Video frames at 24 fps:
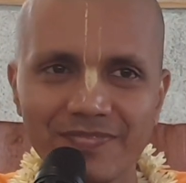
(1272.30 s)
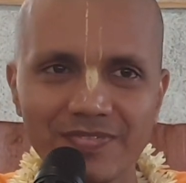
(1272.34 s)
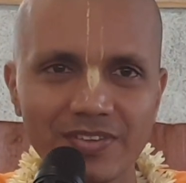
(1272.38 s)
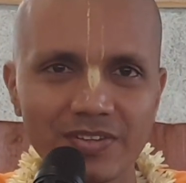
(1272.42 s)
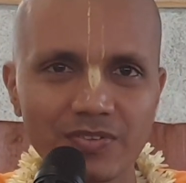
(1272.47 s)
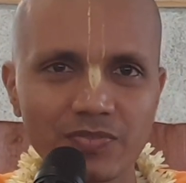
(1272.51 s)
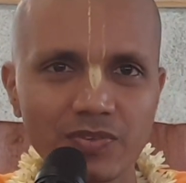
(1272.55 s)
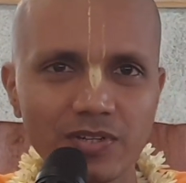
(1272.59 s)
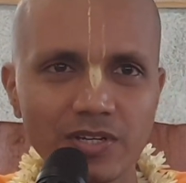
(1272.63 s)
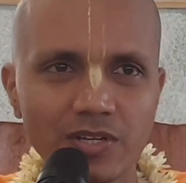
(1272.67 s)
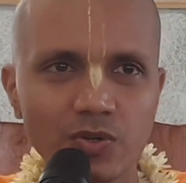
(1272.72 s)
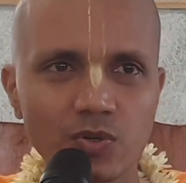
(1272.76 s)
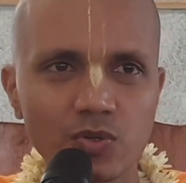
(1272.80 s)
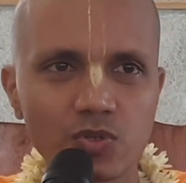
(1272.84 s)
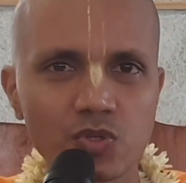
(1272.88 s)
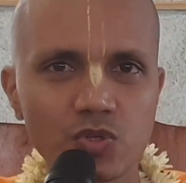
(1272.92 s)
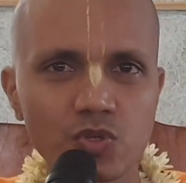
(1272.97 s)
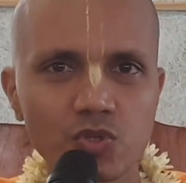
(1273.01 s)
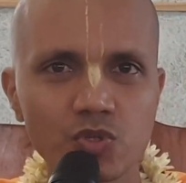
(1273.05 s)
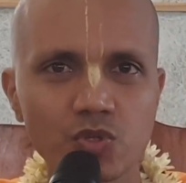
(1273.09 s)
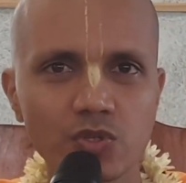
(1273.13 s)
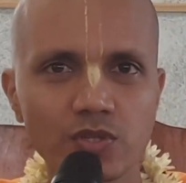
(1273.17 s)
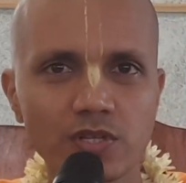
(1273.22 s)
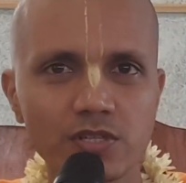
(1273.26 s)
When he goes to
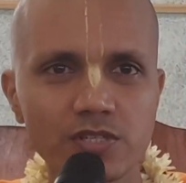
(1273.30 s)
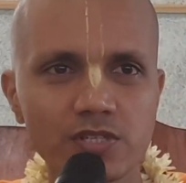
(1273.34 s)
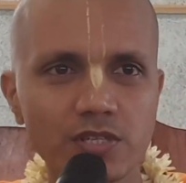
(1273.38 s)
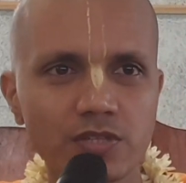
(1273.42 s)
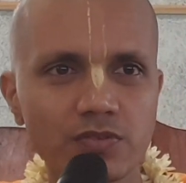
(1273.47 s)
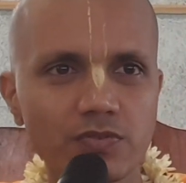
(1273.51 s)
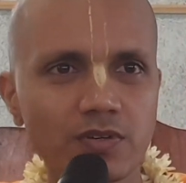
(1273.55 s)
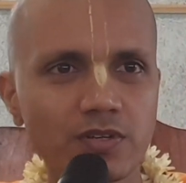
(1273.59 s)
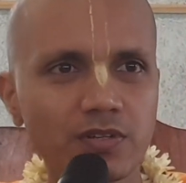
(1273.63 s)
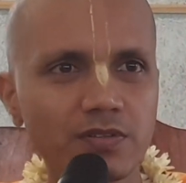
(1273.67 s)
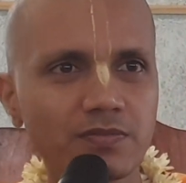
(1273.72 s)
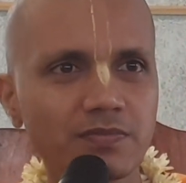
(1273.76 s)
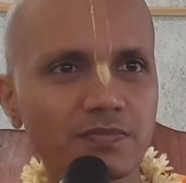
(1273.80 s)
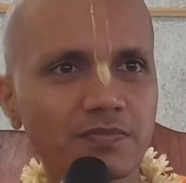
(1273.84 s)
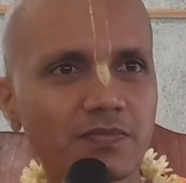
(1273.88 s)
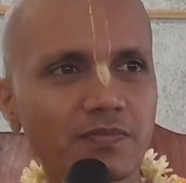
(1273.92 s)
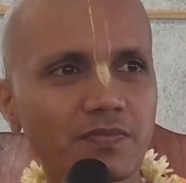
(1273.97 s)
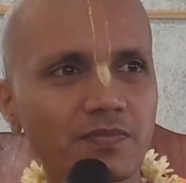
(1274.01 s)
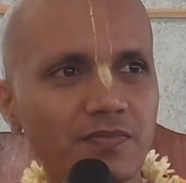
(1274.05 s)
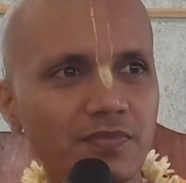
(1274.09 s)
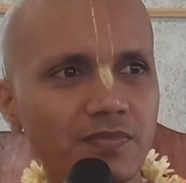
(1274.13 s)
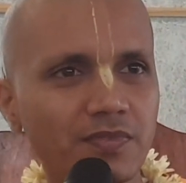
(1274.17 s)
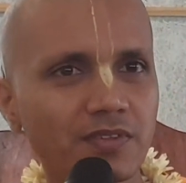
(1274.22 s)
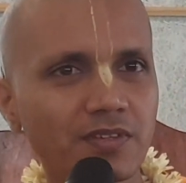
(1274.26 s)
Shuddha Sattva,
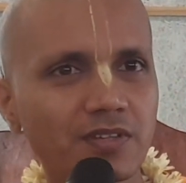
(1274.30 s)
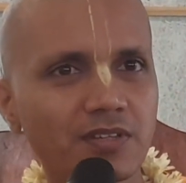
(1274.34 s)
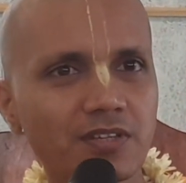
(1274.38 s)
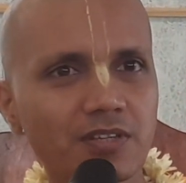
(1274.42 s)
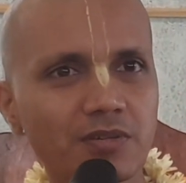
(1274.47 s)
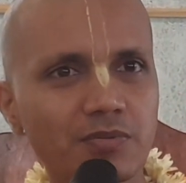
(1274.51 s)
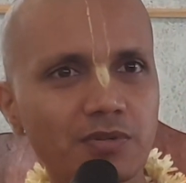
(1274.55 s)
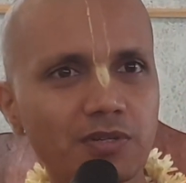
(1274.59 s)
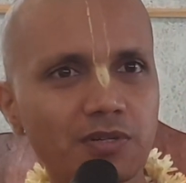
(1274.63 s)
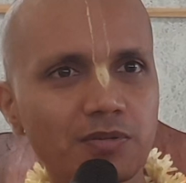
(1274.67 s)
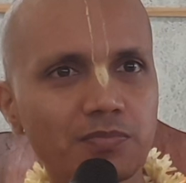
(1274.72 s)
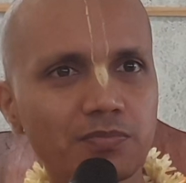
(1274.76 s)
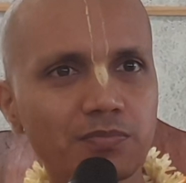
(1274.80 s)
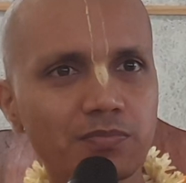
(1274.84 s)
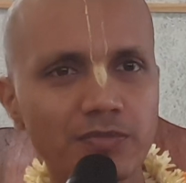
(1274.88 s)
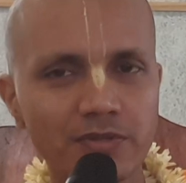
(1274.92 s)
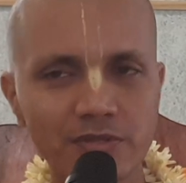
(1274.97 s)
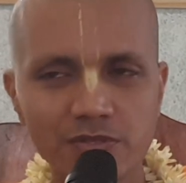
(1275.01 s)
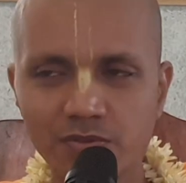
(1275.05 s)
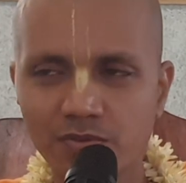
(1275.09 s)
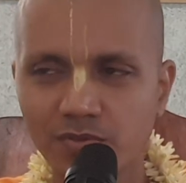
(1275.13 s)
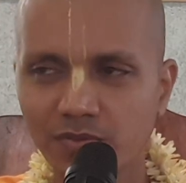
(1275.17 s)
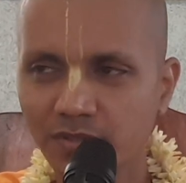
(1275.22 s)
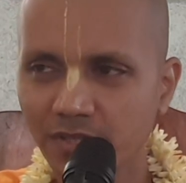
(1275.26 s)
he becomes
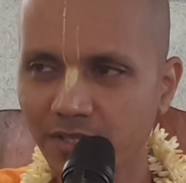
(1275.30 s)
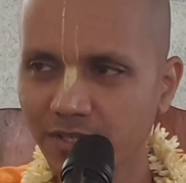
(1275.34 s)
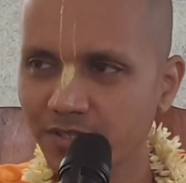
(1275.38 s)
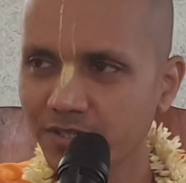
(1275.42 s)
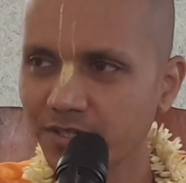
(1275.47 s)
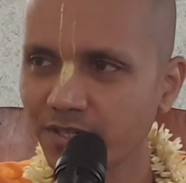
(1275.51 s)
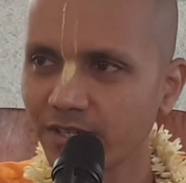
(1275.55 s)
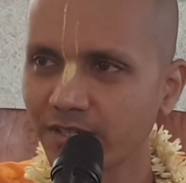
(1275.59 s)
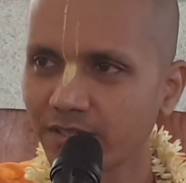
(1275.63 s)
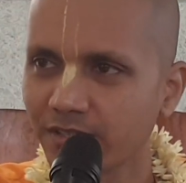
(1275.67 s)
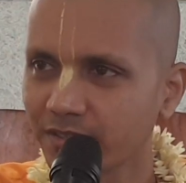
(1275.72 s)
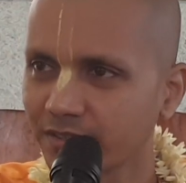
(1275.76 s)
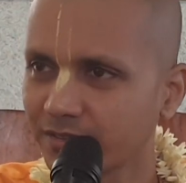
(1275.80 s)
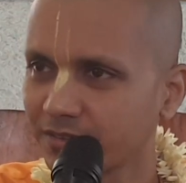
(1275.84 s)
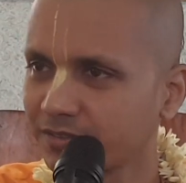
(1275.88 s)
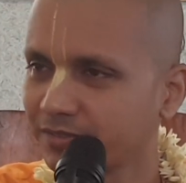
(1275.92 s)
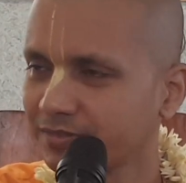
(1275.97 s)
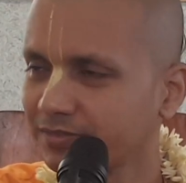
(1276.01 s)
blissful, ecstatic.